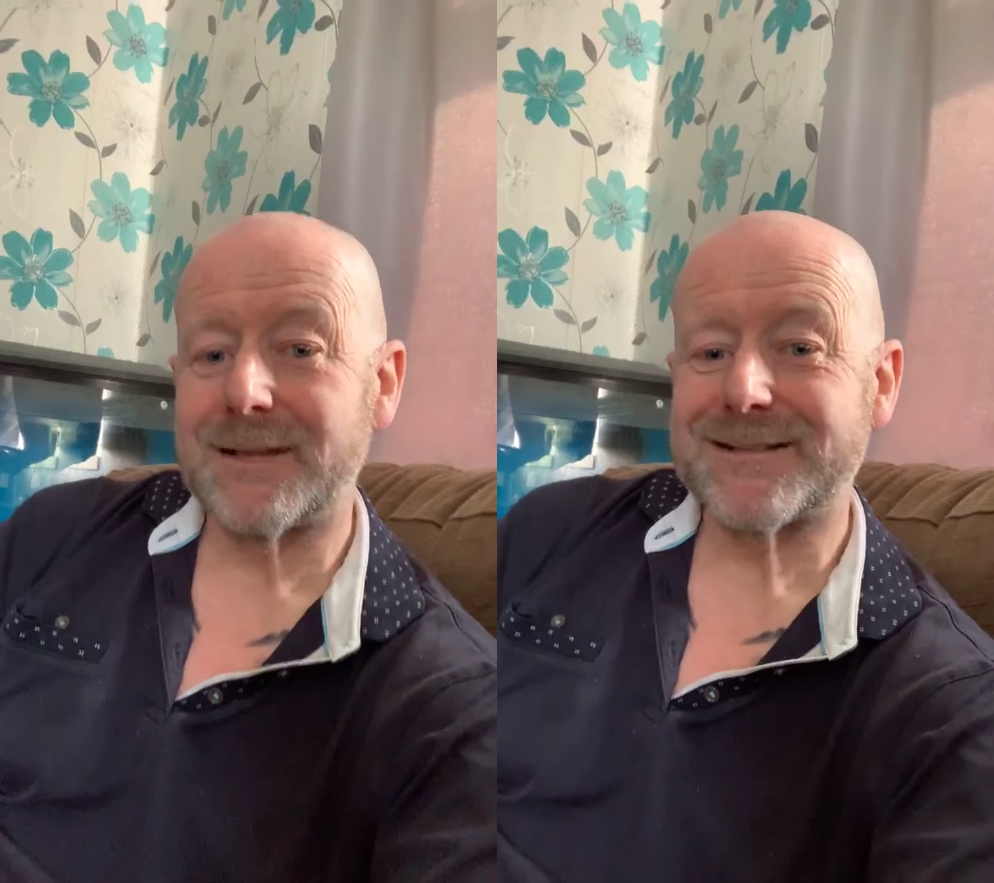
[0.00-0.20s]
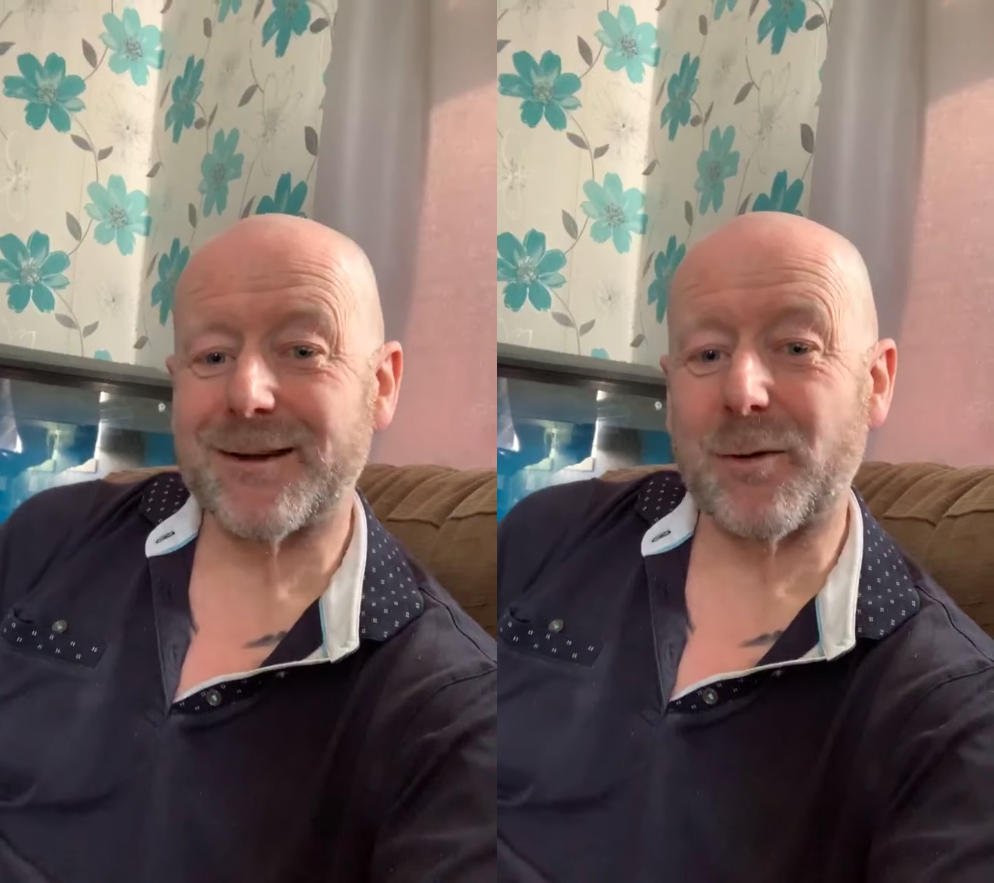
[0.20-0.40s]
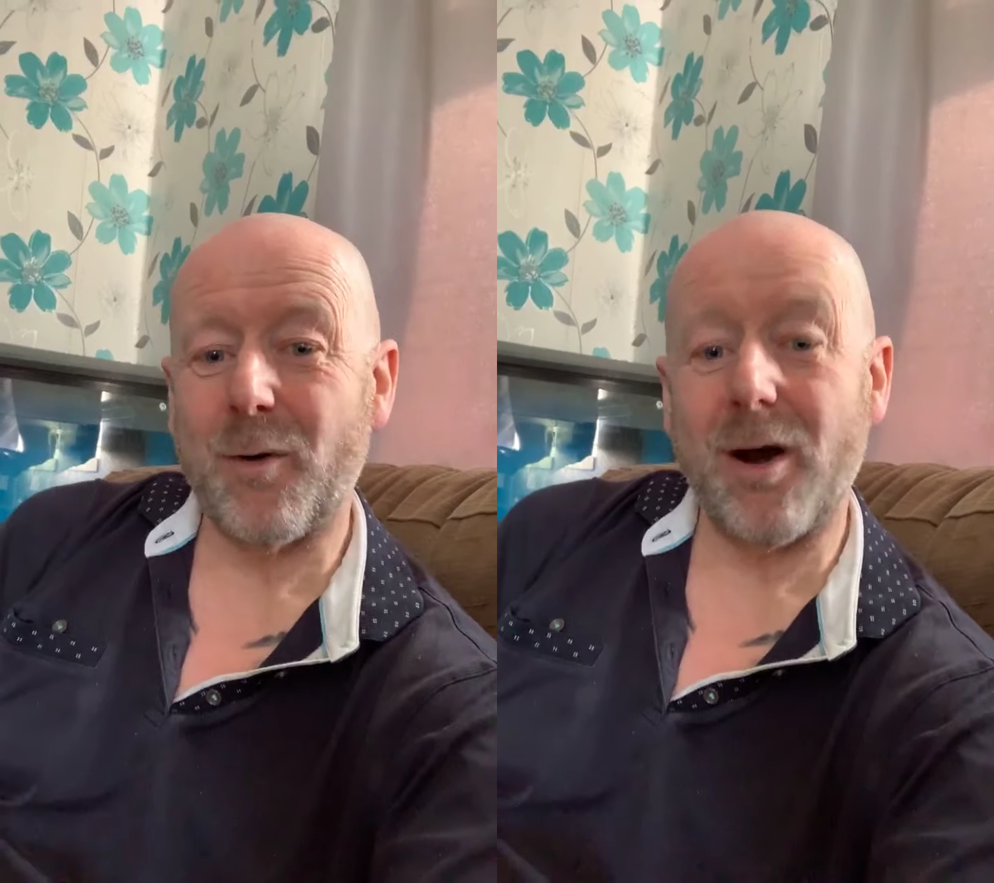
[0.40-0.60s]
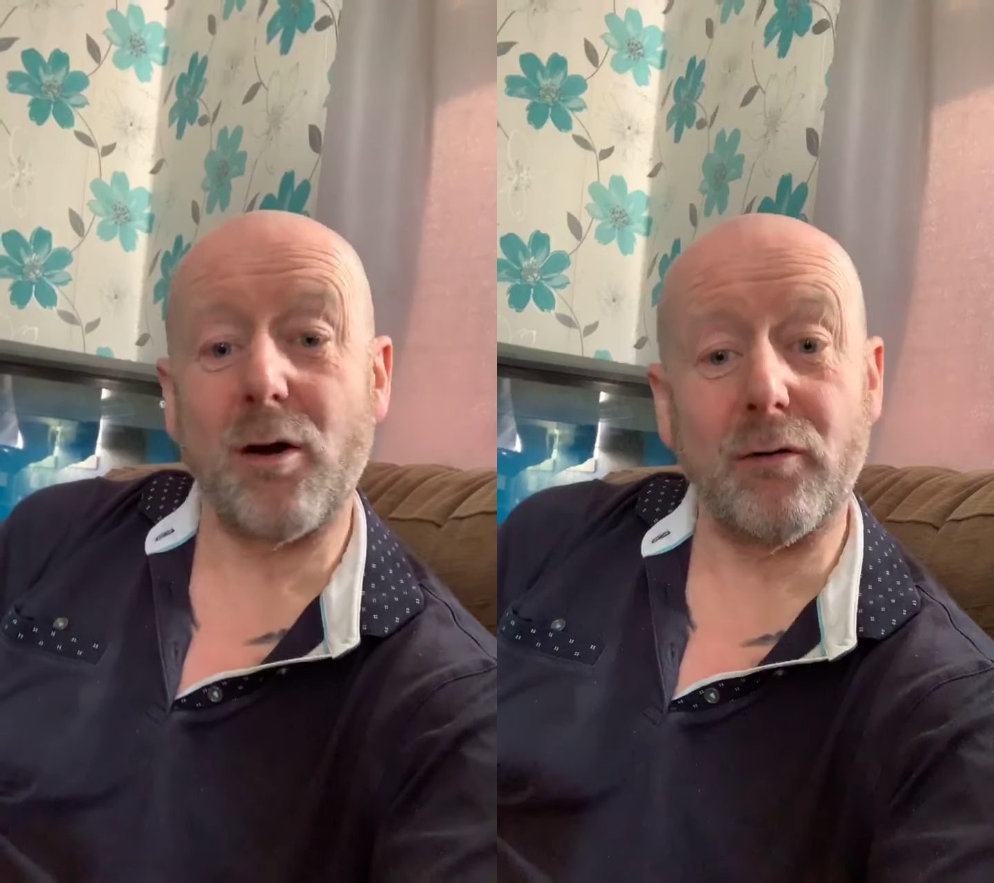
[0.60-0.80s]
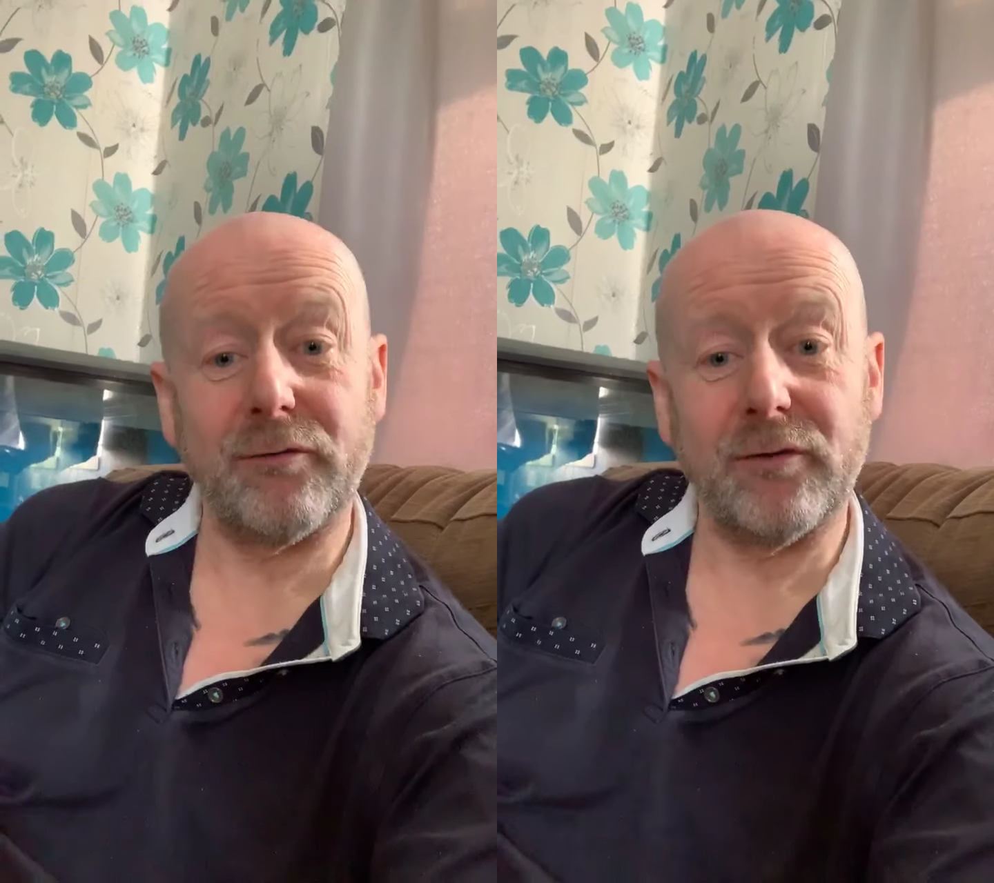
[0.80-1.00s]
So quite
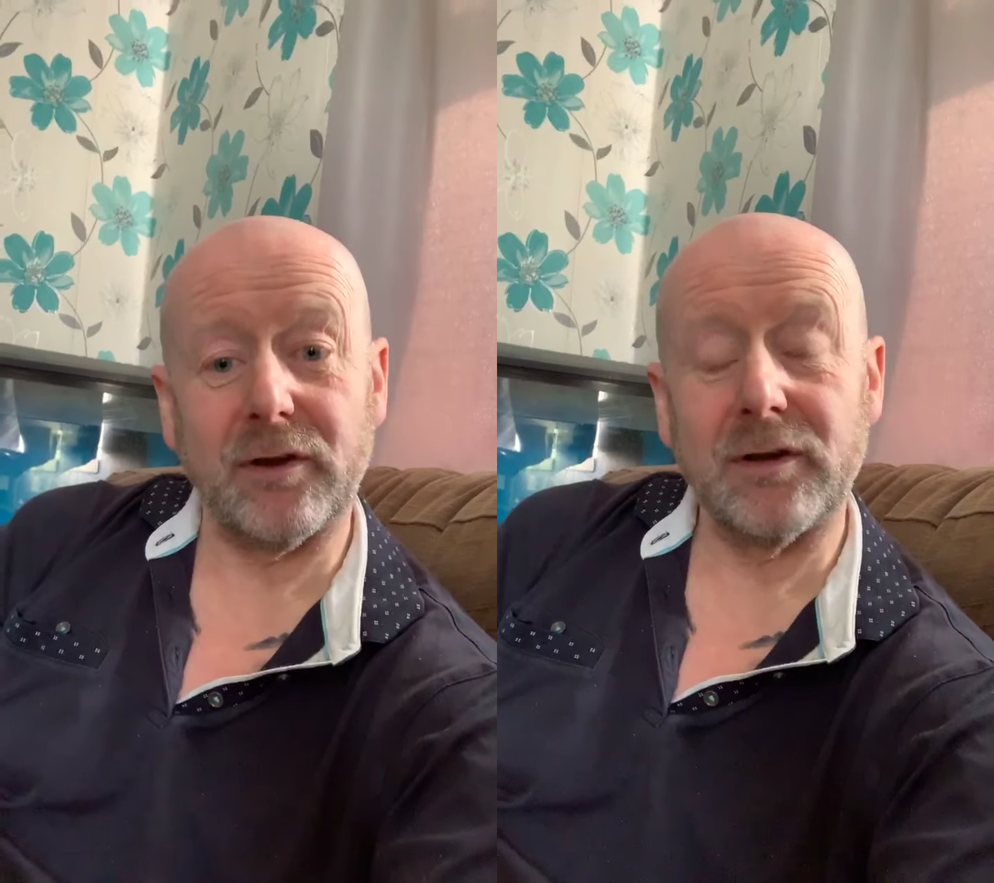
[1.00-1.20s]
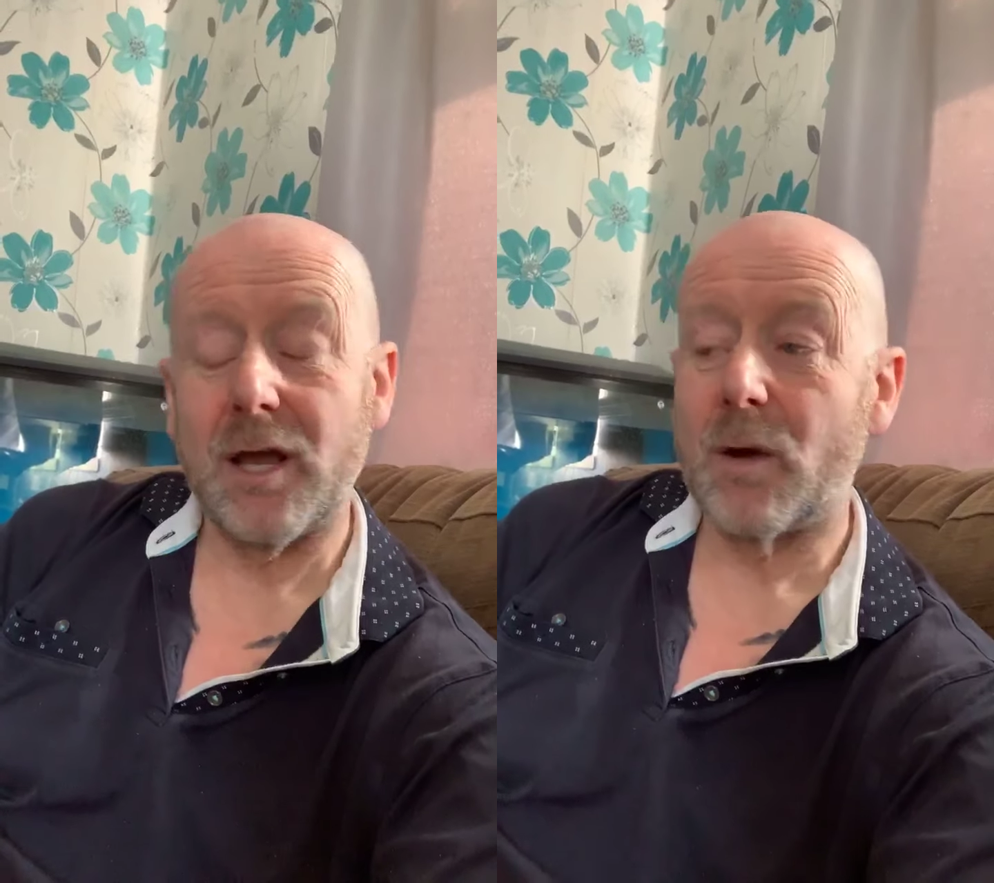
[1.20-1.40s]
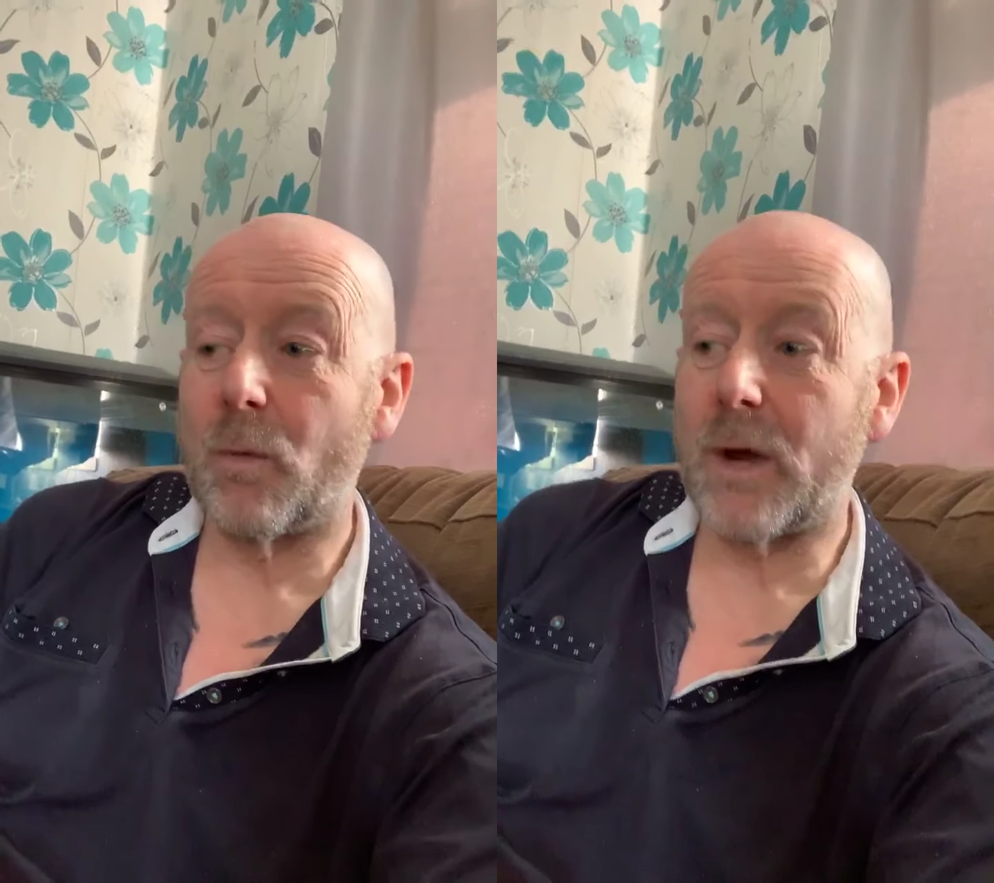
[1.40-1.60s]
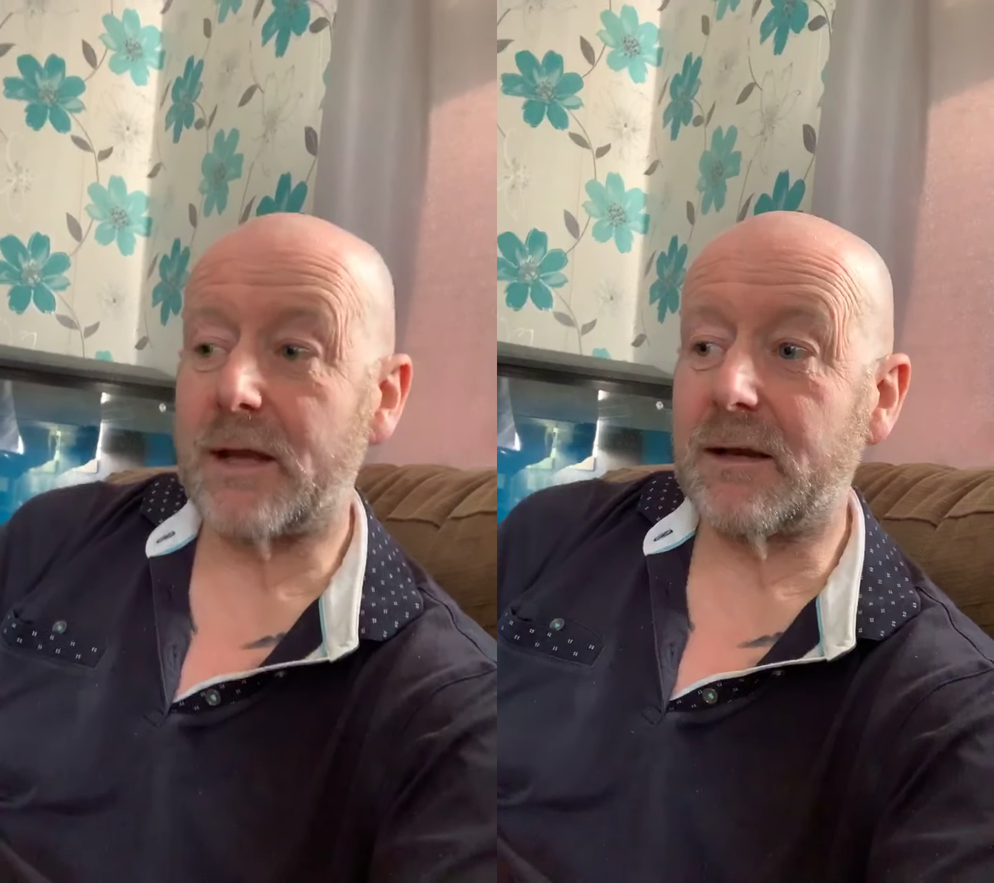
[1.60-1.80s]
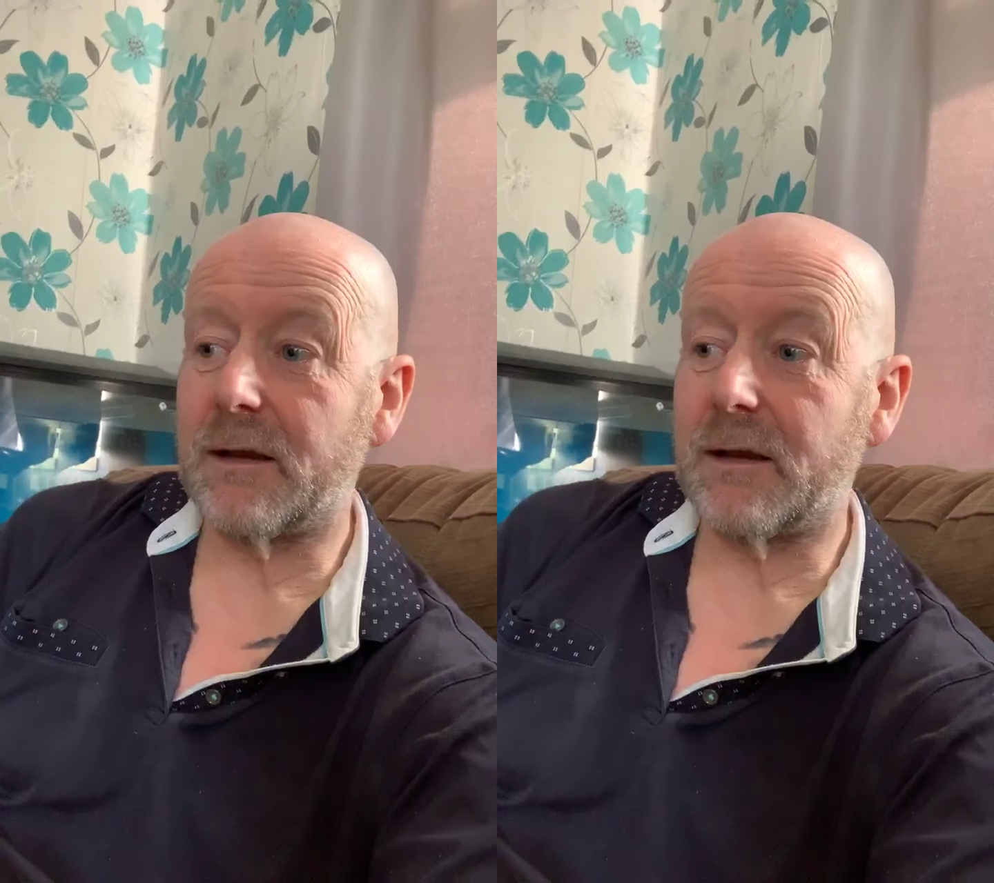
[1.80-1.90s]
often when,